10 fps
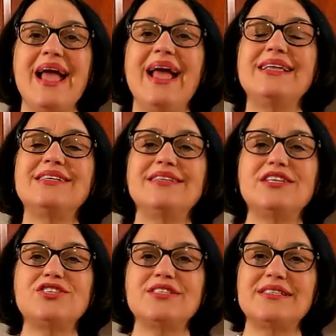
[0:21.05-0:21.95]
a
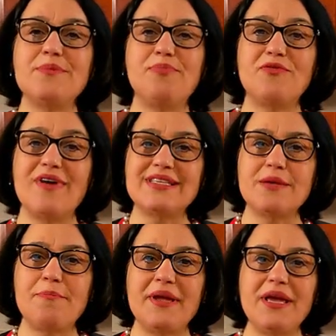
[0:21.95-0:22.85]
delicious simple
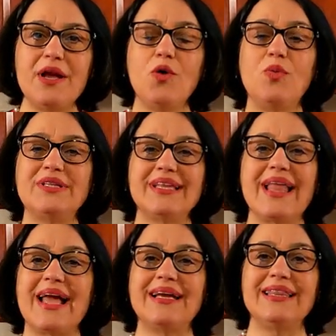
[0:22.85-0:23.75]
recipe with the
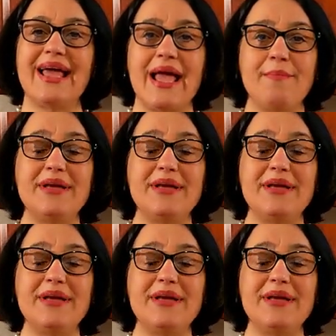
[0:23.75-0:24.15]
leg of lamb.